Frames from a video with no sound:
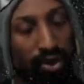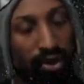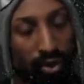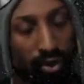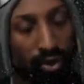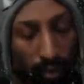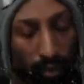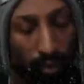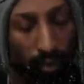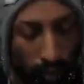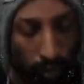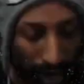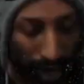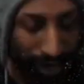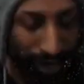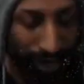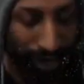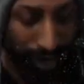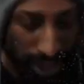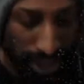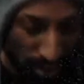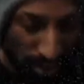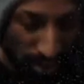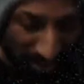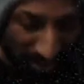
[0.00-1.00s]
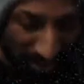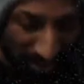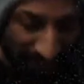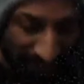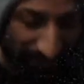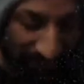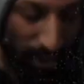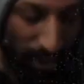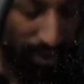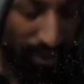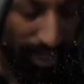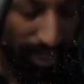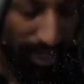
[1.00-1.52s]
What are you
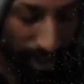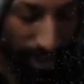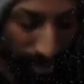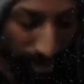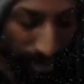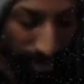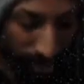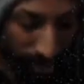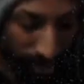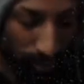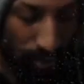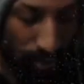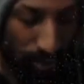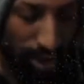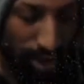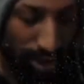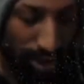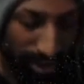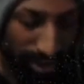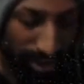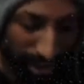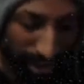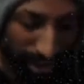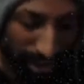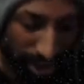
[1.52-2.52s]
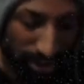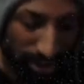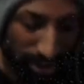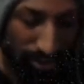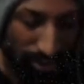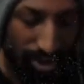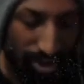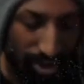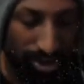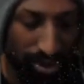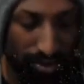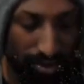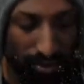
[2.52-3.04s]
invoking with the words that you
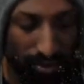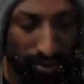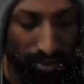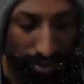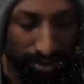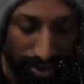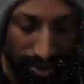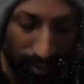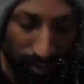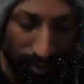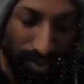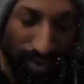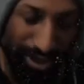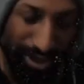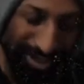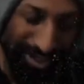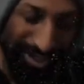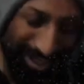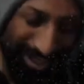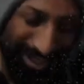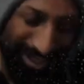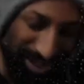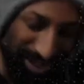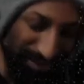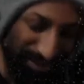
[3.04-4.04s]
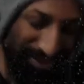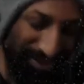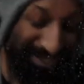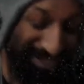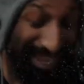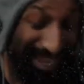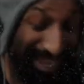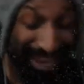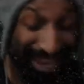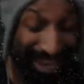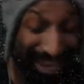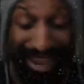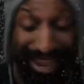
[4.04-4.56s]
use, the words that you
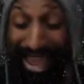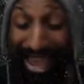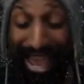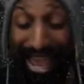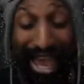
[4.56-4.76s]
say?